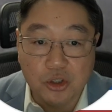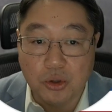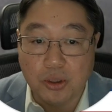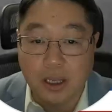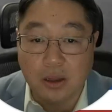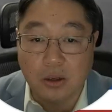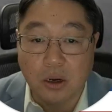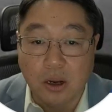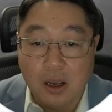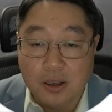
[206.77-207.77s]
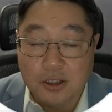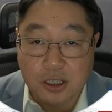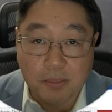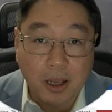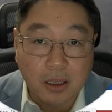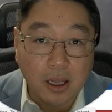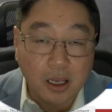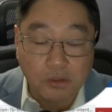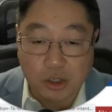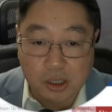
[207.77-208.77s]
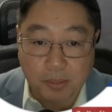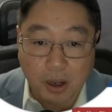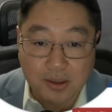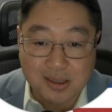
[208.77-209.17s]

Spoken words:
You can either submit a response,